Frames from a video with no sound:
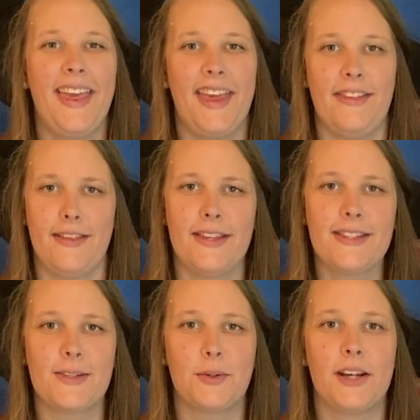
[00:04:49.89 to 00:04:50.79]
In this
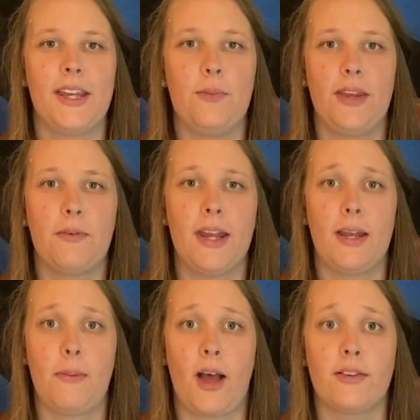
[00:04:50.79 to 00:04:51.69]
story, we read
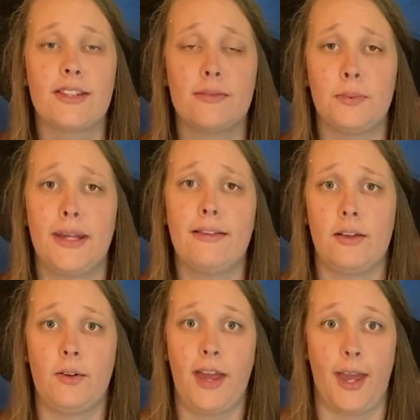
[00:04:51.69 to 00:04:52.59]
about sweet
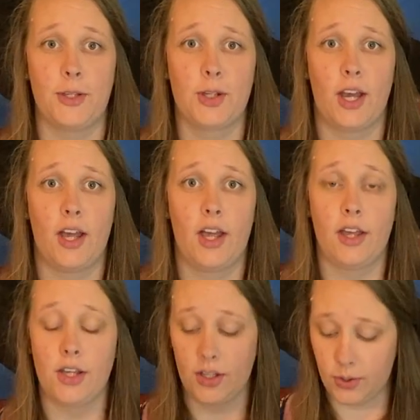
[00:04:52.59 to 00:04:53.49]
little hedgehog